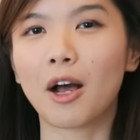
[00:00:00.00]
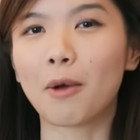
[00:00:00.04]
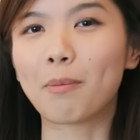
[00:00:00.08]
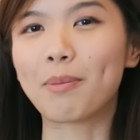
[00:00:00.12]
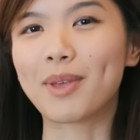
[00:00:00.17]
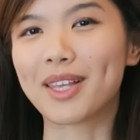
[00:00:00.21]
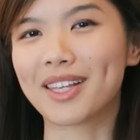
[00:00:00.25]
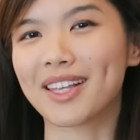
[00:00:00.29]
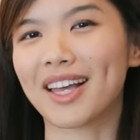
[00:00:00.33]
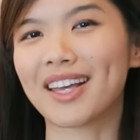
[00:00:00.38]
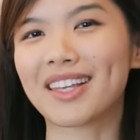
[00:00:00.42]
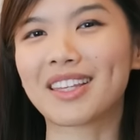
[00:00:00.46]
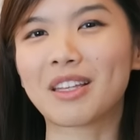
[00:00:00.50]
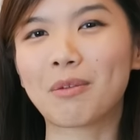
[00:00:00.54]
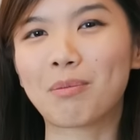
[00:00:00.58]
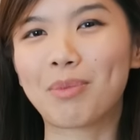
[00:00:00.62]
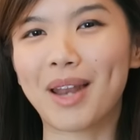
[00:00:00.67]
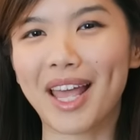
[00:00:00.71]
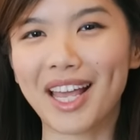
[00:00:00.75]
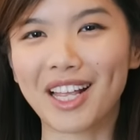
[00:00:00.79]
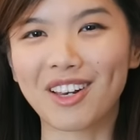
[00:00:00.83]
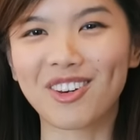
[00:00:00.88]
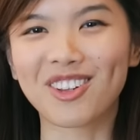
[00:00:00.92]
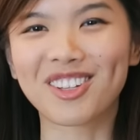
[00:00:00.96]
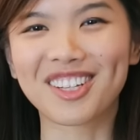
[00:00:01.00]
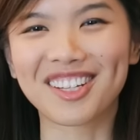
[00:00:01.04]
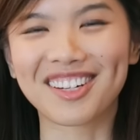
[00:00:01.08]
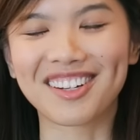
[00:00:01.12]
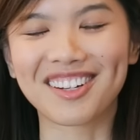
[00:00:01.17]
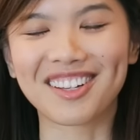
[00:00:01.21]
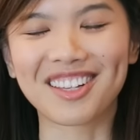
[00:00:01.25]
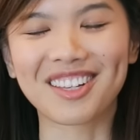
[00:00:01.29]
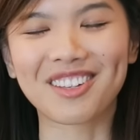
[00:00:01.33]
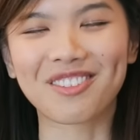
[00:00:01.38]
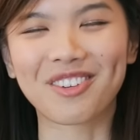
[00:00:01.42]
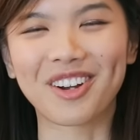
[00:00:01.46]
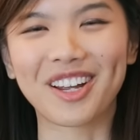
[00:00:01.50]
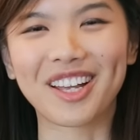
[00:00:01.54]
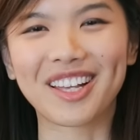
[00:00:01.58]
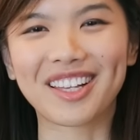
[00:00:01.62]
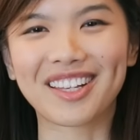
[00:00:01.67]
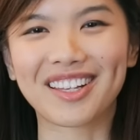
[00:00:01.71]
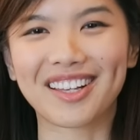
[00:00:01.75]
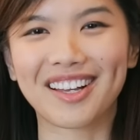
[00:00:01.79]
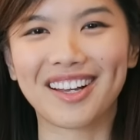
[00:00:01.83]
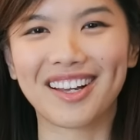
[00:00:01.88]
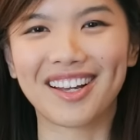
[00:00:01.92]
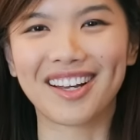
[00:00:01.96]
besides the black glutinous
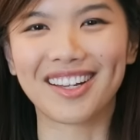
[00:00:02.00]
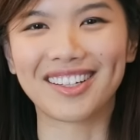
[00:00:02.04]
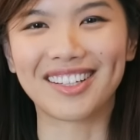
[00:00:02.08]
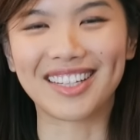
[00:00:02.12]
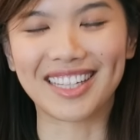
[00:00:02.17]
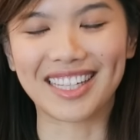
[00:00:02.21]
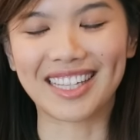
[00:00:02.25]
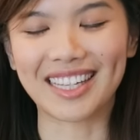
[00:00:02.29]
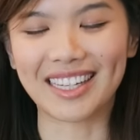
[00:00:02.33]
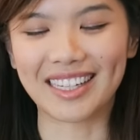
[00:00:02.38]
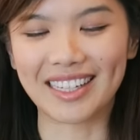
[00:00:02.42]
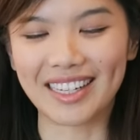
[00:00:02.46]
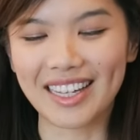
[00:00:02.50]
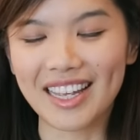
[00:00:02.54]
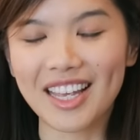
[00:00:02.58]
rice dessert.